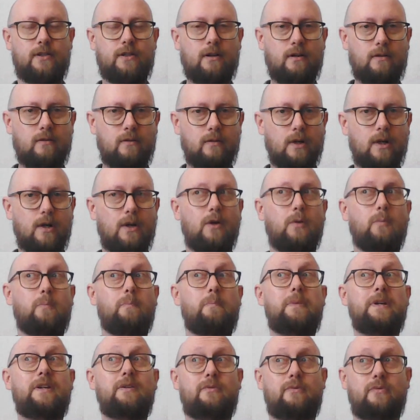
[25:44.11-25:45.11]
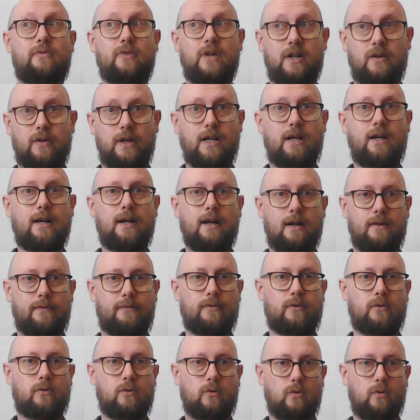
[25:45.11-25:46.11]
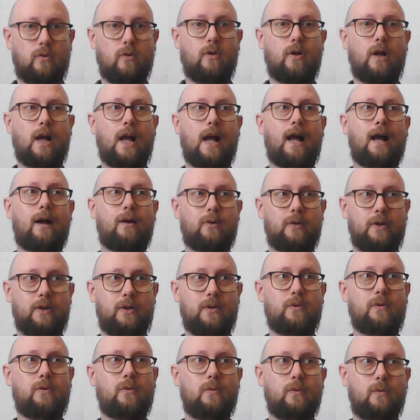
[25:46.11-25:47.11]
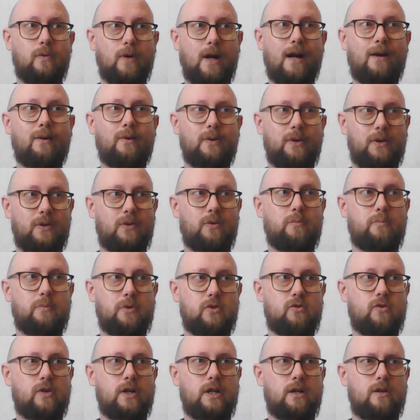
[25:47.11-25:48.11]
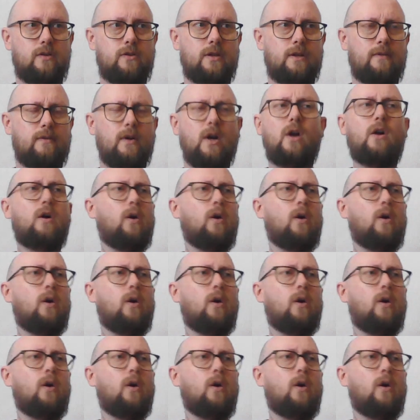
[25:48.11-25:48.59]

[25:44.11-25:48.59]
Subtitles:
So be very careful how you portray yourself.